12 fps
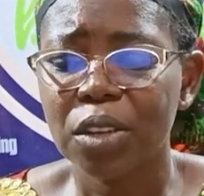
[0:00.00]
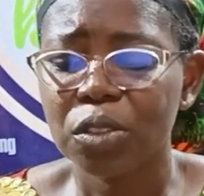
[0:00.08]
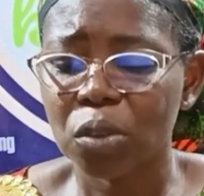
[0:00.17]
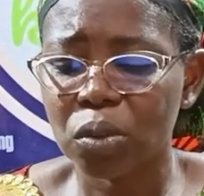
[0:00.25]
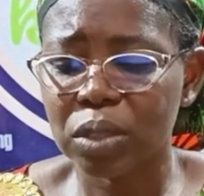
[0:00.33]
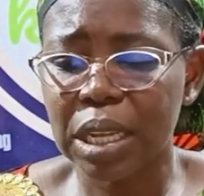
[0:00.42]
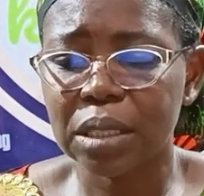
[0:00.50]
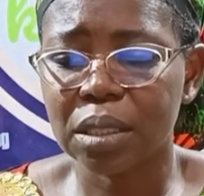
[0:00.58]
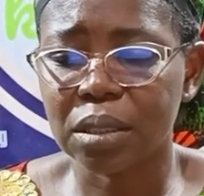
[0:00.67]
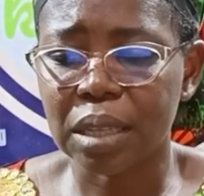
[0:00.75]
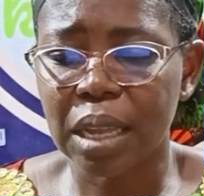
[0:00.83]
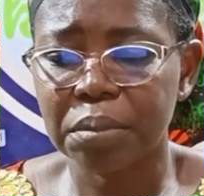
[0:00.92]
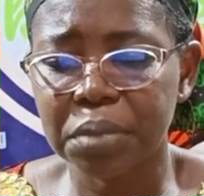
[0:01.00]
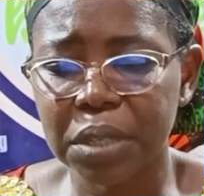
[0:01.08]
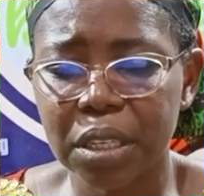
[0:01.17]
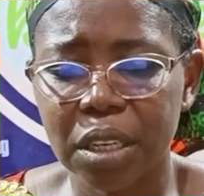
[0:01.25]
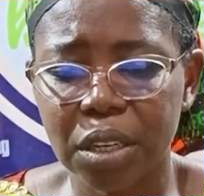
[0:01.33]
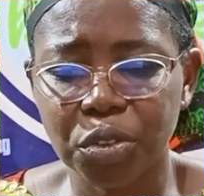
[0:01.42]
So that can
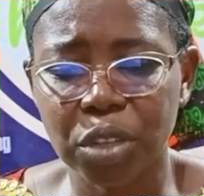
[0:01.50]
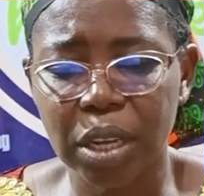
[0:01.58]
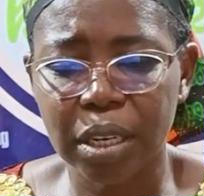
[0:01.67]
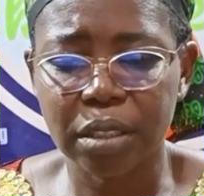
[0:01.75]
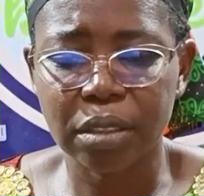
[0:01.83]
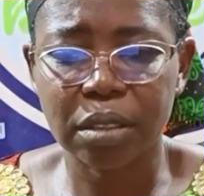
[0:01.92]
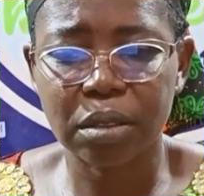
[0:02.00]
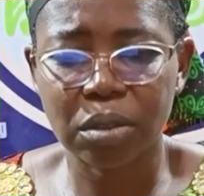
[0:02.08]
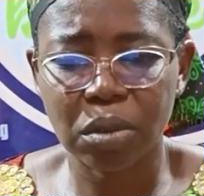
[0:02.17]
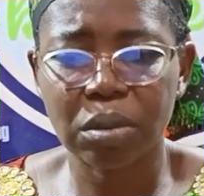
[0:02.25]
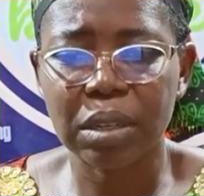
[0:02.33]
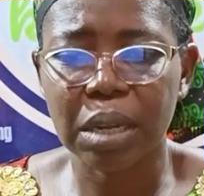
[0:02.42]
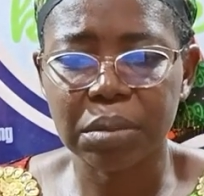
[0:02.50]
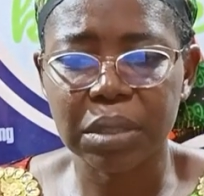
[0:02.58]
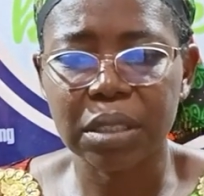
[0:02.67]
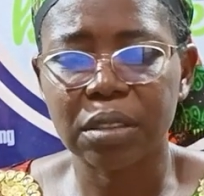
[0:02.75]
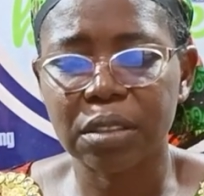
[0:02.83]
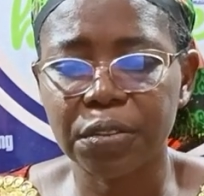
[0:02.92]
be a challenge, you know, can be
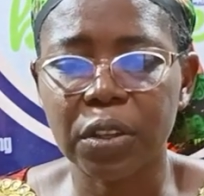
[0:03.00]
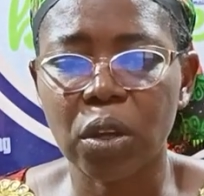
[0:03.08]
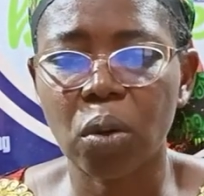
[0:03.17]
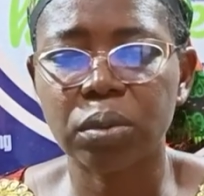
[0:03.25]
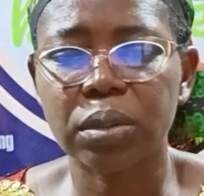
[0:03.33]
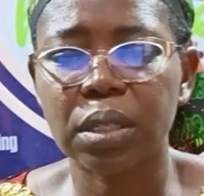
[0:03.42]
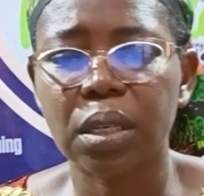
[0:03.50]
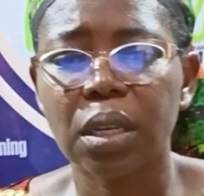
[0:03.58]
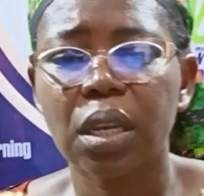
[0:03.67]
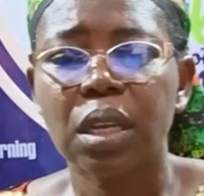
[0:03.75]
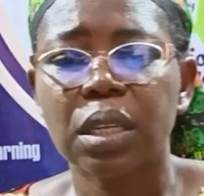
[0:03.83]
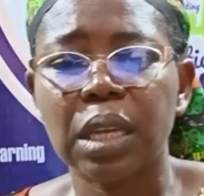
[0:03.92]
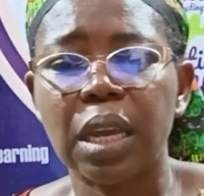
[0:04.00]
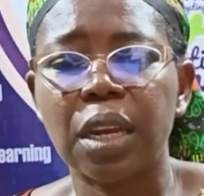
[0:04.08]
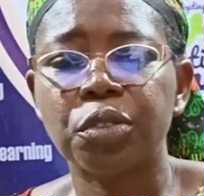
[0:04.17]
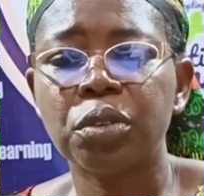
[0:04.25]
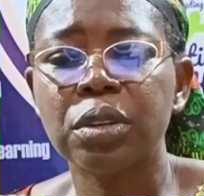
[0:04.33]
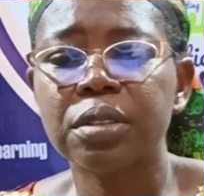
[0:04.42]
a difficulty. Now,
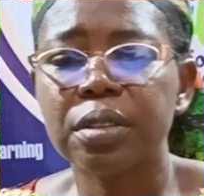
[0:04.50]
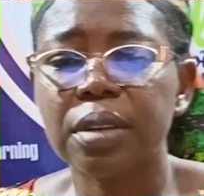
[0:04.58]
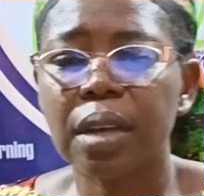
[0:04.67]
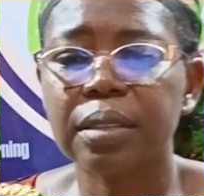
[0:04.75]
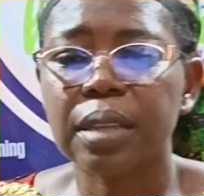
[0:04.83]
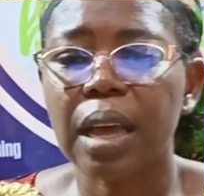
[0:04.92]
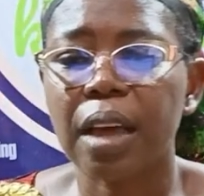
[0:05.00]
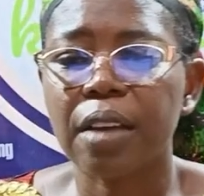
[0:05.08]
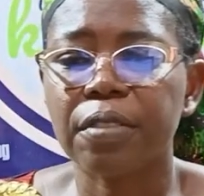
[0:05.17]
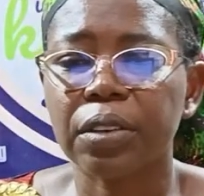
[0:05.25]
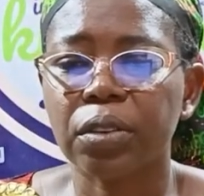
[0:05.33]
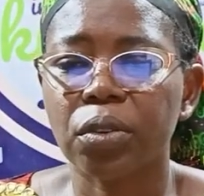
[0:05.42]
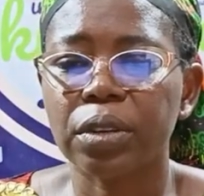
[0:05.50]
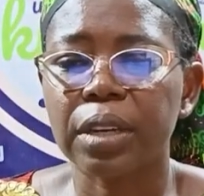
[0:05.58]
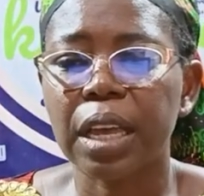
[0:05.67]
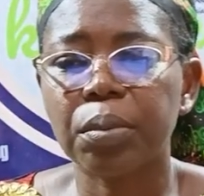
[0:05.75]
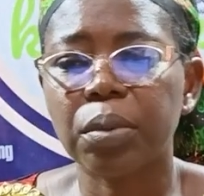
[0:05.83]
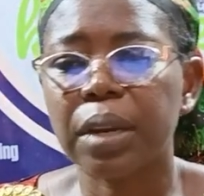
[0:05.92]
electronic serials have an
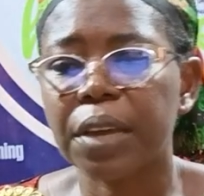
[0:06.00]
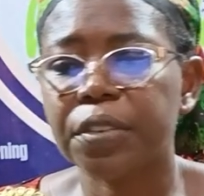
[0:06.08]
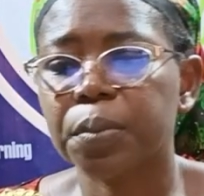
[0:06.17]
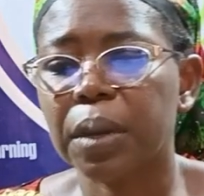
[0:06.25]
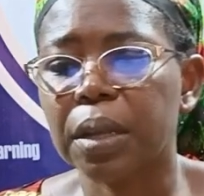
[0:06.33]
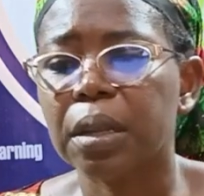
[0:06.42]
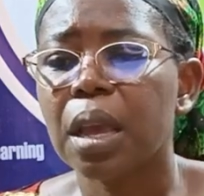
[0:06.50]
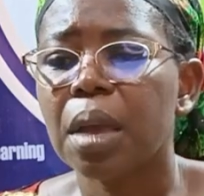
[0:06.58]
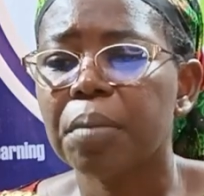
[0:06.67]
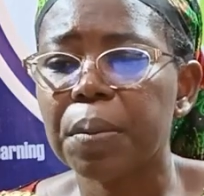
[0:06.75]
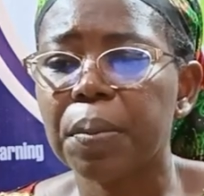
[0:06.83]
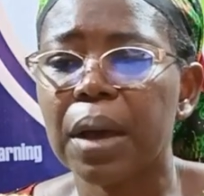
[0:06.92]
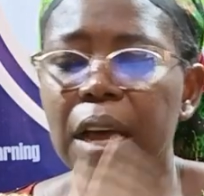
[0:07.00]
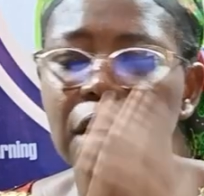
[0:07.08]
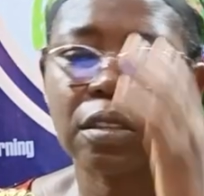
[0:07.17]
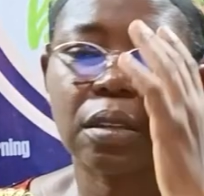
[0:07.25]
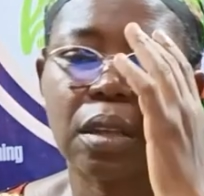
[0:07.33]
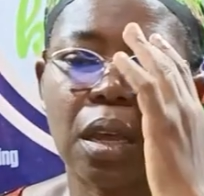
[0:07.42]
unreliable lifespan. Paper
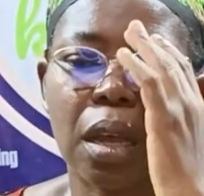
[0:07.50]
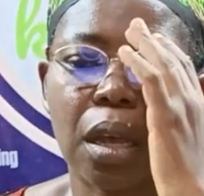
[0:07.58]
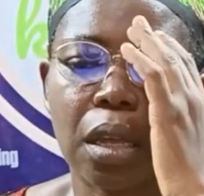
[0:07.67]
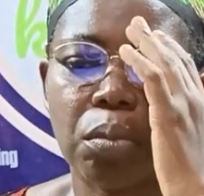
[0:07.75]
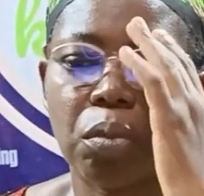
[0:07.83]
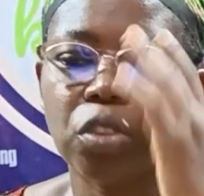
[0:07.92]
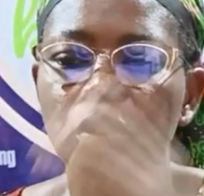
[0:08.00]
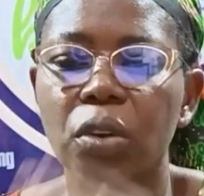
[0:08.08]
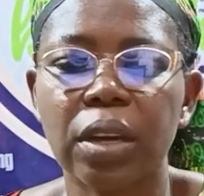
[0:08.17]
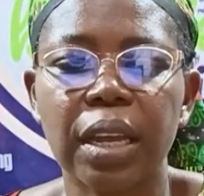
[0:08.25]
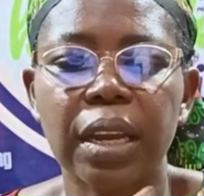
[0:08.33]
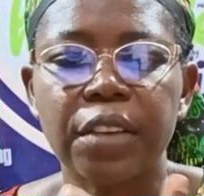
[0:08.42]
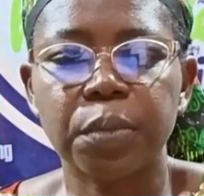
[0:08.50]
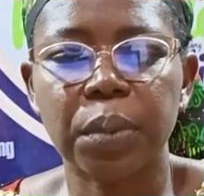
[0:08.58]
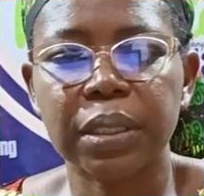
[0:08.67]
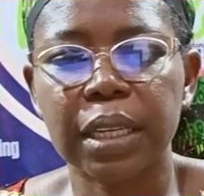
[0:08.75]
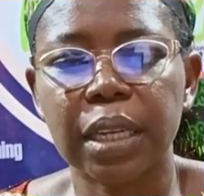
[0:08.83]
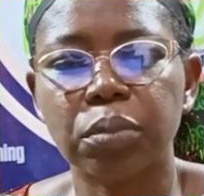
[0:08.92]
has a much longer
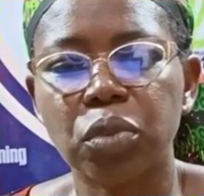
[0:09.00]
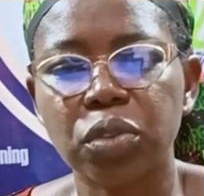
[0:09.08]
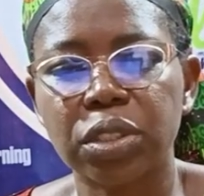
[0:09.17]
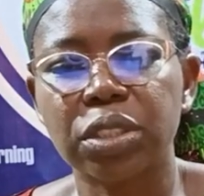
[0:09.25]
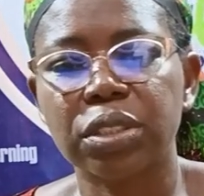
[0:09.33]
lifespan than most